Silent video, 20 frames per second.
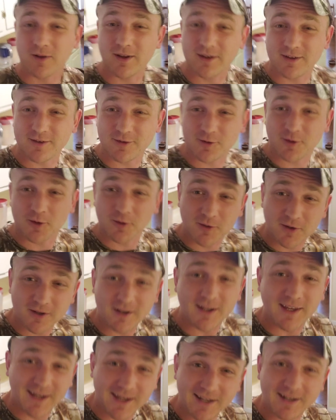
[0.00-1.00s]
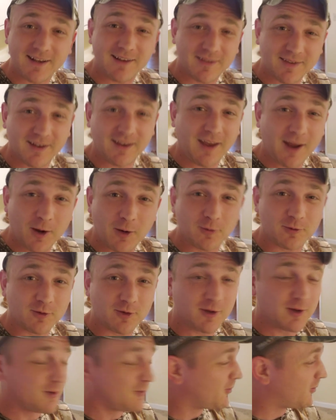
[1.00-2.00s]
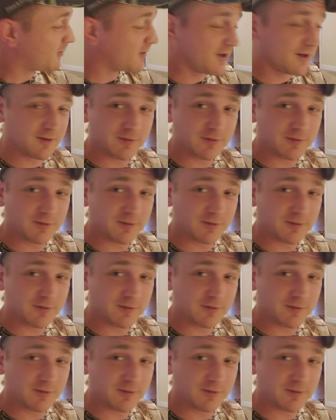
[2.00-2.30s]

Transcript: Like, is there really anything else that you want